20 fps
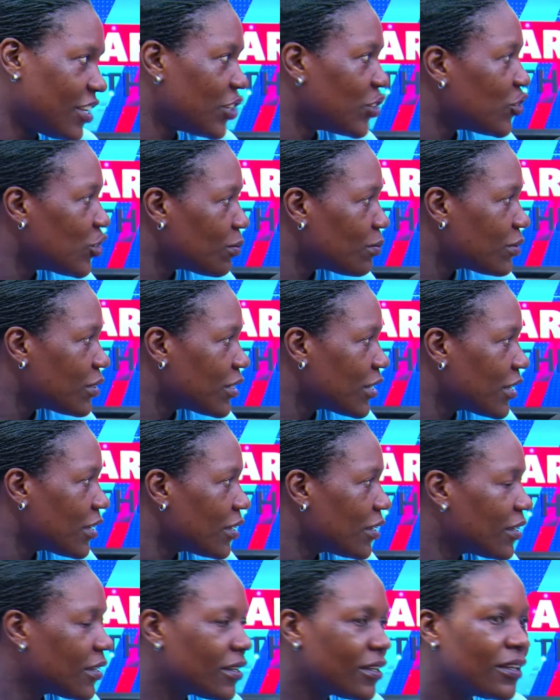Egypt.
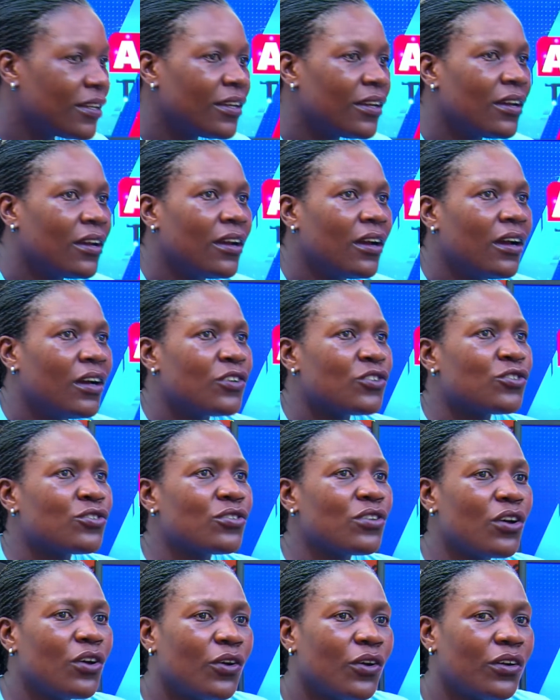
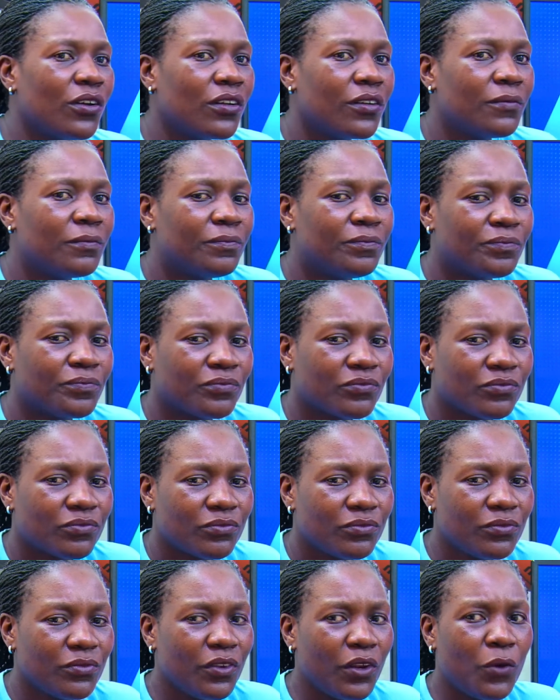So
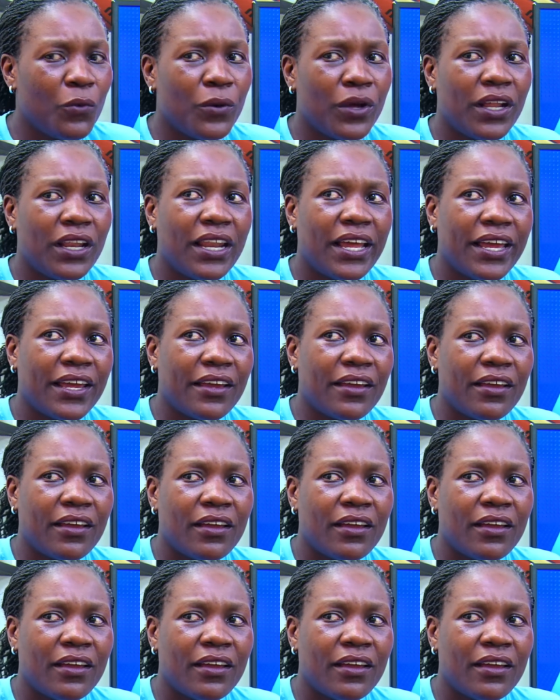we're like,